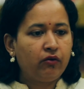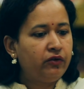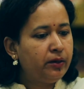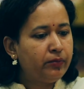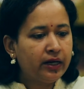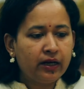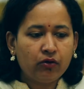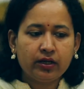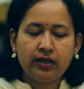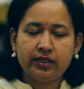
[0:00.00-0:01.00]
we bring
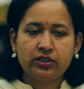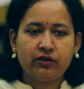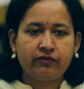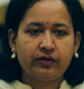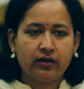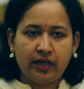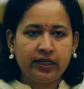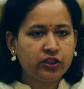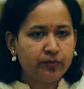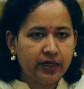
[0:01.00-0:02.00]
out a list of
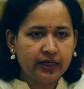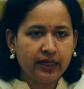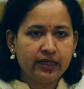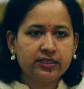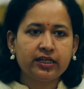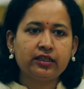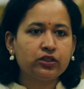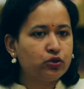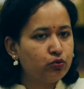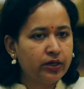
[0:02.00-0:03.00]
eligibility list, and the
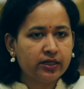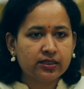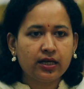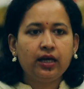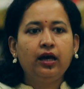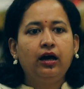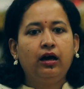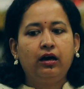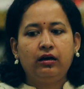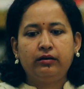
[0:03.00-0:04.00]
students
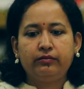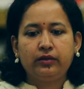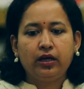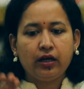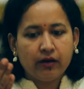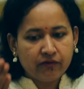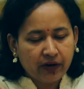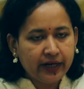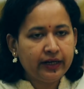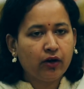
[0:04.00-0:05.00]

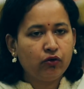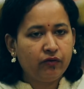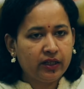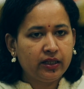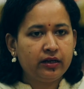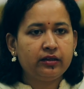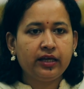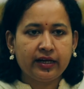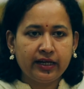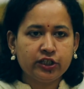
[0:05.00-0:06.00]
find out whether
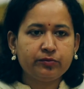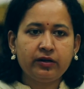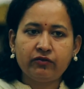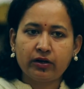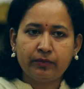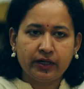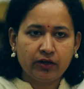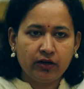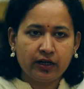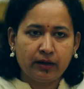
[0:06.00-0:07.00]
they are eligible for a
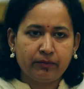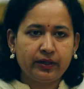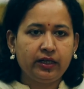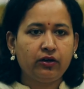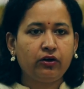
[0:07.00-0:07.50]
particular company or